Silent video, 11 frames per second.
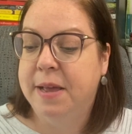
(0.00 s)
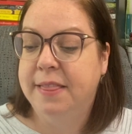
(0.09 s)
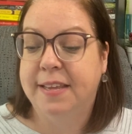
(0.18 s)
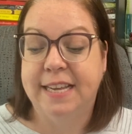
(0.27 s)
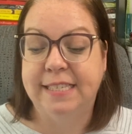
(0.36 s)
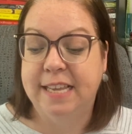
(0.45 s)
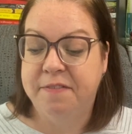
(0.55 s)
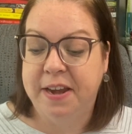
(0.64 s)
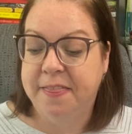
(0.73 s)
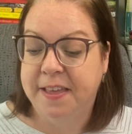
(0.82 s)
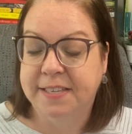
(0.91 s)
month and I see if
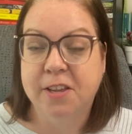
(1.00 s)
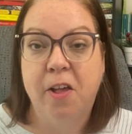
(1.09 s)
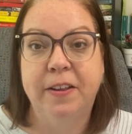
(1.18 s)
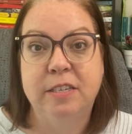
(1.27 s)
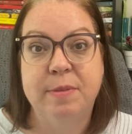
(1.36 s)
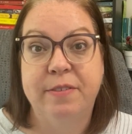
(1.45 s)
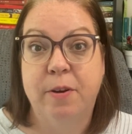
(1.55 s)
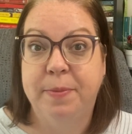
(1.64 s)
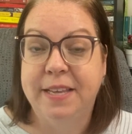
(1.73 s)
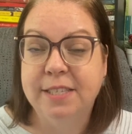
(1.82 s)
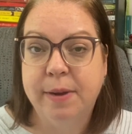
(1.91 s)
anything is calling to me
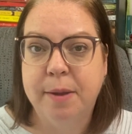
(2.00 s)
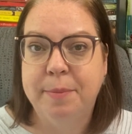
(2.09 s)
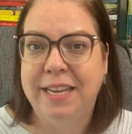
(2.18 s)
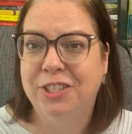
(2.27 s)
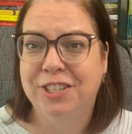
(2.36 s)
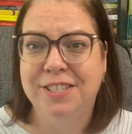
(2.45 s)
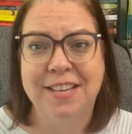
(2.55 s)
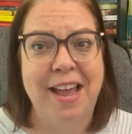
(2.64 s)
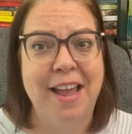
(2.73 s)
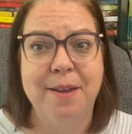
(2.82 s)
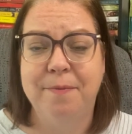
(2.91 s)
from these recommendations.
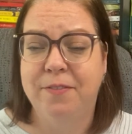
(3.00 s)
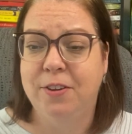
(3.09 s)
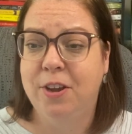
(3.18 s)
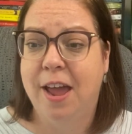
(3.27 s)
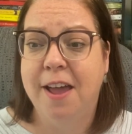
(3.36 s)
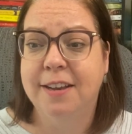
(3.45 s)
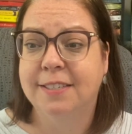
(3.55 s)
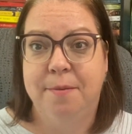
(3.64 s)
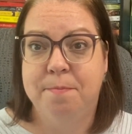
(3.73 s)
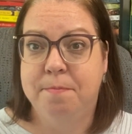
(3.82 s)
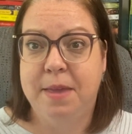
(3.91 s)
I have
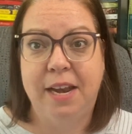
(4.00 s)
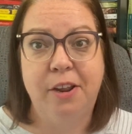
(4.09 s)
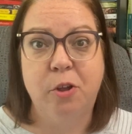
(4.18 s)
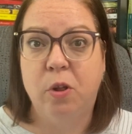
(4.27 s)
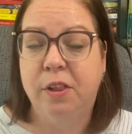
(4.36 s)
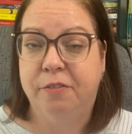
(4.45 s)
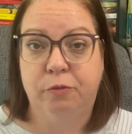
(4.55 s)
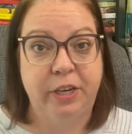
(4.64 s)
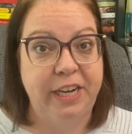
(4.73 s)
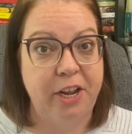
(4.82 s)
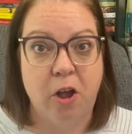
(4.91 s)
not made a goal of
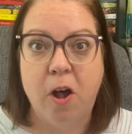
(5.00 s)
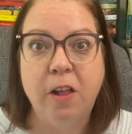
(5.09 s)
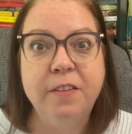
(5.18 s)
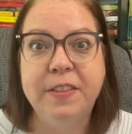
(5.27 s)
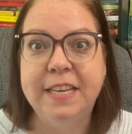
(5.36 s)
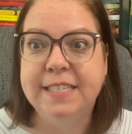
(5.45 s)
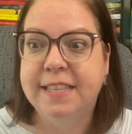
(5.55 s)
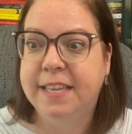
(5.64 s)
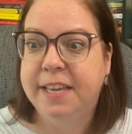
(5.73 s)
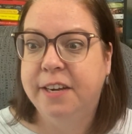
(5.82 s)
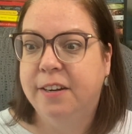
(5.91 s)
reading all of these in
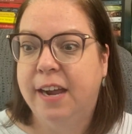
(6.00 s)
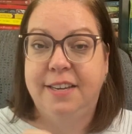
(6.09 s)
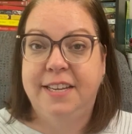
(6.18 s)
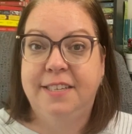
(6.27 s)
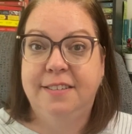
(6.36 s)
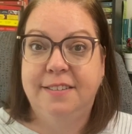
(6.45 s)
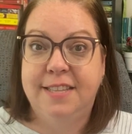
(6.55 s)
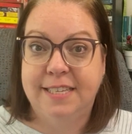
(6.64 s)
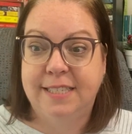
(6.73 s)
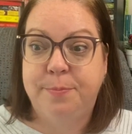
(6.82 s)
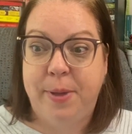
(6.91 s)
the year. In
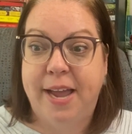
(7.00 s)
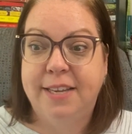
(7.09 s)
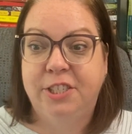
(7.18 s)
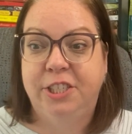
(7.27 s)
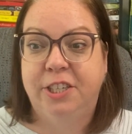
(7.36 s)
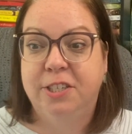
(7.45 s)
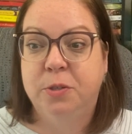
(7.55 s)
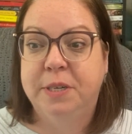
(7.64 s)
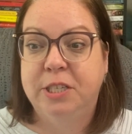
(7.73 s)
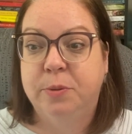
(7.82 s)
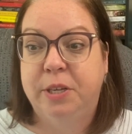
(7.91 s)
this past year, in
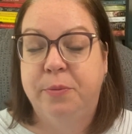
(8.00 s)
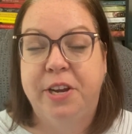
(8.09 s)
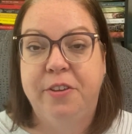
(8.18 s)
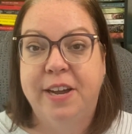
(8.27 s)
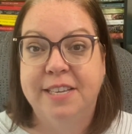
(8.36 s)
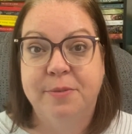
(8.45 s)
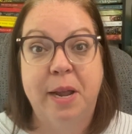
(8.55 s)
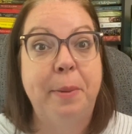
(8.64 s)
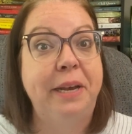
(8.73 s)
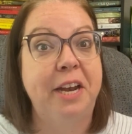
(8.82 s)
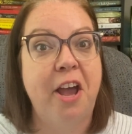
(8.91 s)
2021, you guys
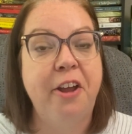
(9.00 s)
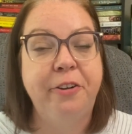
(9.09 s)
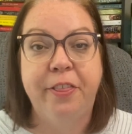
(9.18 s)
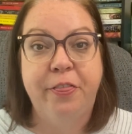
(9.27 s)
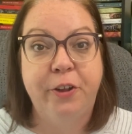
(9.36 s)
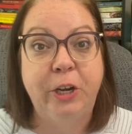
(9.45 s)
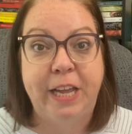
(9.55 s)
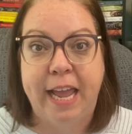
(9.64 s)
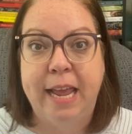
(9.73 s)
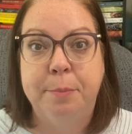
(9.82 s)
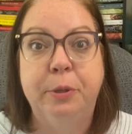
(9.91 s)
recommended
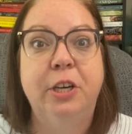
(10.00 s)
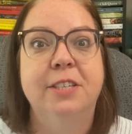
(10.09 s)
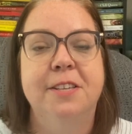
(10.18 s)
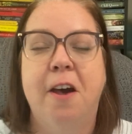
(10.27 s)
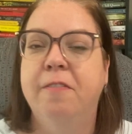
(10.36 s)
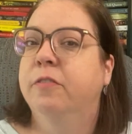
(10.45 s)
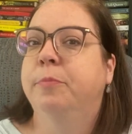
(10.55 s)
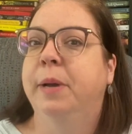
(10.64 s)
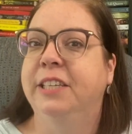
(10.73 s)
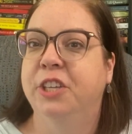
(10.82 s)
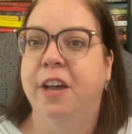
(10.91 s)
138 books off of
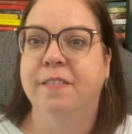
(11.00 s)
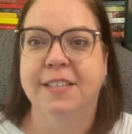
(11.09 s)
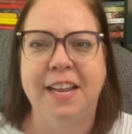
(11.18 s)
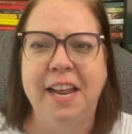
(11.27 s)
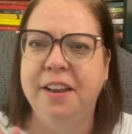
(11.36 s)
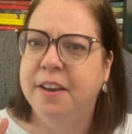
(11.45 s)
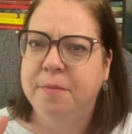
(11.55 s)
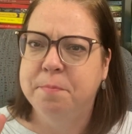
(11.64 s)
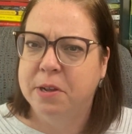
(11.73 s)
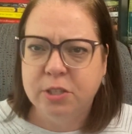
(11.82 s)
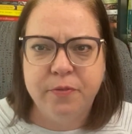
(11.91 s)
my shelves and I,
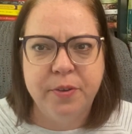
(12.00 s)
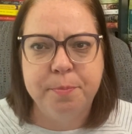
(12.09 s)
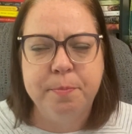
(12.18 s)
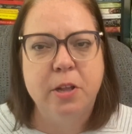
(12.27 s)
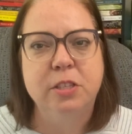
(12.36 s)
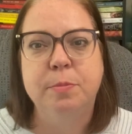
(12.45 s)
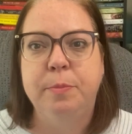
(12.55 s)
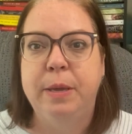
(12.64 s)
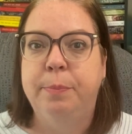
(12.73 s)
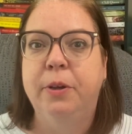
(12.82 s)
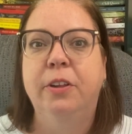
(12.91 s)
multiple, multiple
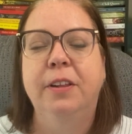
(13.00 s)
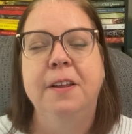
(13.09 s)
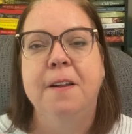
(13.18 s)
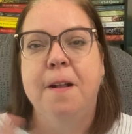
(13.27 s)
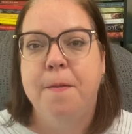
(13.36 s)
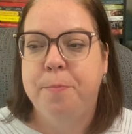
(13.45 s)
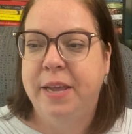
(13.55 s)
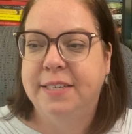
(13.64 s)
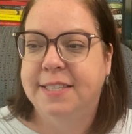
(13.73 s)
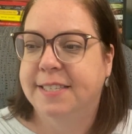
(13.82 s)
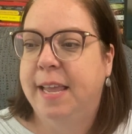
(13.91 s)
people
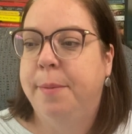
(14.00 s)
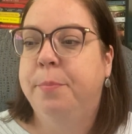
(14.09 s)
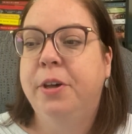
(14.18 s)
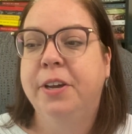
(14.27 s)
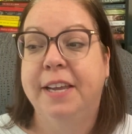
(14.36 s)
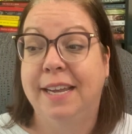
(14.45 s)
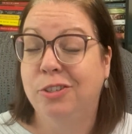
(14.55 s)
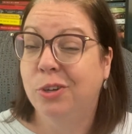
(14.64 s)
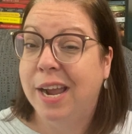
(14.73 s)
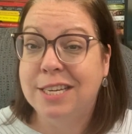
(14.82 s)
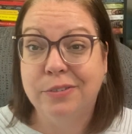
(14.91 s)
picked the same book and I
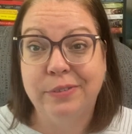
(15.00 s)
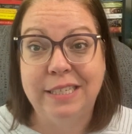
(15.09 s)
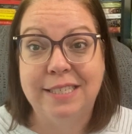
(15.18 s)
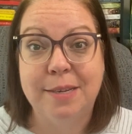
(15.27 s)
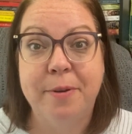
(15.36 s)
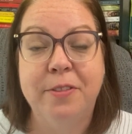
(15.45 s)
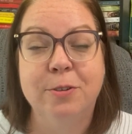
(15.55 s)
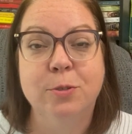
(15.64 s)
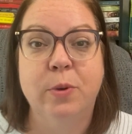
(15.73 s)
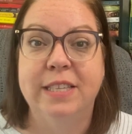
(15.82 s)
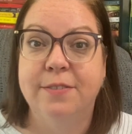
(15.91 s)
tried to read some of
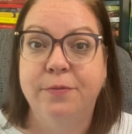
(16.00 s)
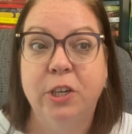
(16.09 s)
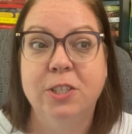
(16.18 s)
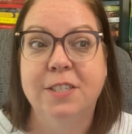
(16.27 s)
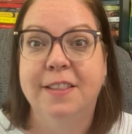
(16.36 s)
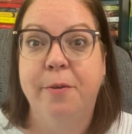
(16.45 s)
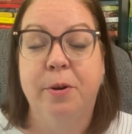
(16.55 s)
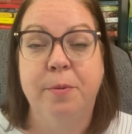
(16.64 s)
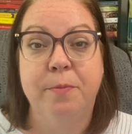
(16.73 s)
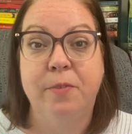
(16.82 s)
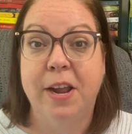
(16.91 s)
those ones first that
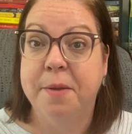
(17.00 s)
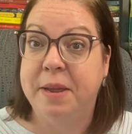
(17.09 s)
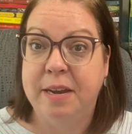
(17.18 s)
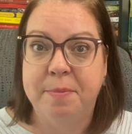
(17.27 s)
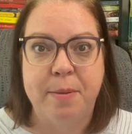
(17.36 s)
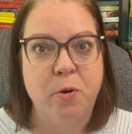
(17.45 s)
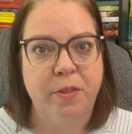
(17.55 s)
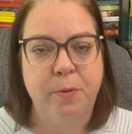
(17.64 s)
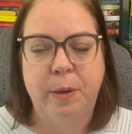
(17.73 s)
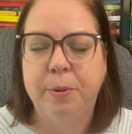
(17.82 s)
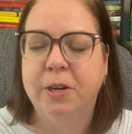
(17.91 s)
were recommended by more
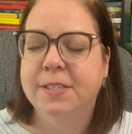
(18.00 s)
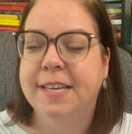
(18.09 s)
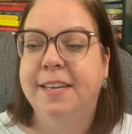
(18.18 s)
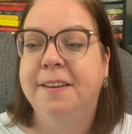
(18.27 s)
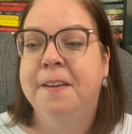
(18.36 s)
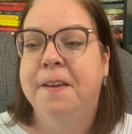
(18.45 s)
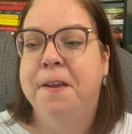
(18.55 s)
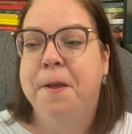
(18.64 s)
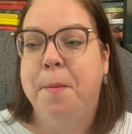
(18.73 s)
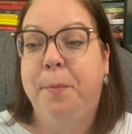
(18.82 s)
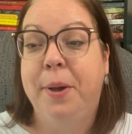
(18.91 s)
than one person,
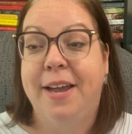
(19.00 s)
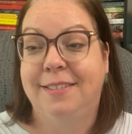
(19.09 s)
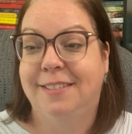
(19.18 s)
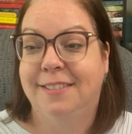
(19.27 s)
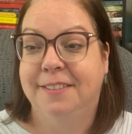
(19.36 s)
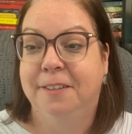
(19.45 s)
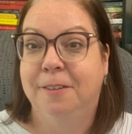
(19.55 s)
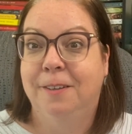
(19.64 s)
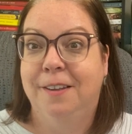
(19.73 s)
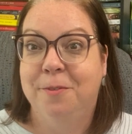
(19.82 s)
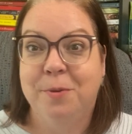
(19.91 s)
but
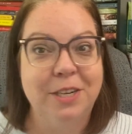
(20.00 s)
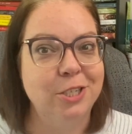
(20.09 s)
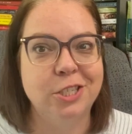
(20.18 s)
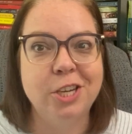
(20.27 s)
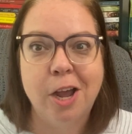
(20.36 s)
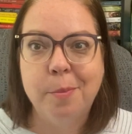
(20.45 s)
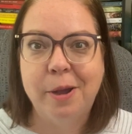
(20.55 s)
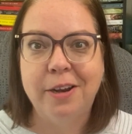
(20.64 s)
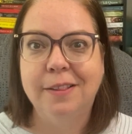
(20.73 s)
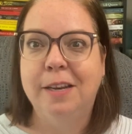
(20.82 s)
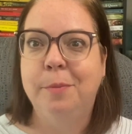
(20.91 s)
we're going to just talk about
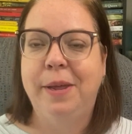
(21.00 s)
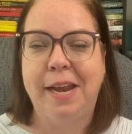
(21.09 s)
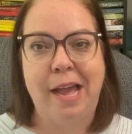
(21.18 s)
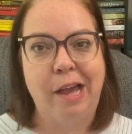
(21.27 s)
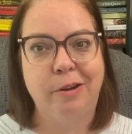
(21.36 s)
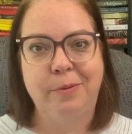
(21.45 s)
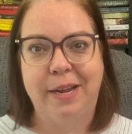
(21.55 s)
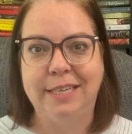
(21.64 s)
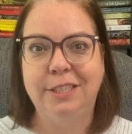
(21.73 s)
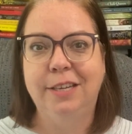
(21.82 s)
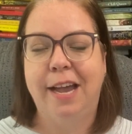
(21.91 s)
it a little bit. How do I
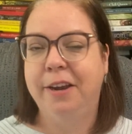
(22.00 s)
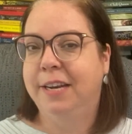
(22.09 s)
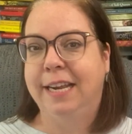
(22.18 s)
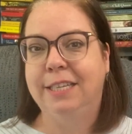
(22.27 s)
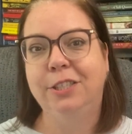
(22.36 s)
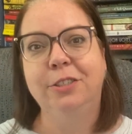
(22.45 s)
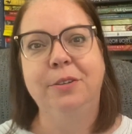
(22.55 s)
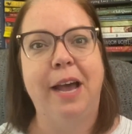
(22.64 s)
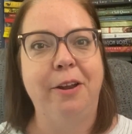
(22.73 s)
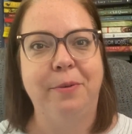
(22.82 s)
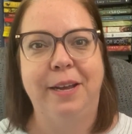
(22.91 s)
do? How did I do?
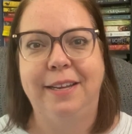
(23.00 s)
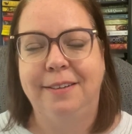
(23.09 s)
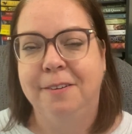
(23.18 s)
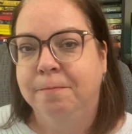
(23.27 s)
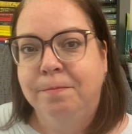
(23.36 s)
How do I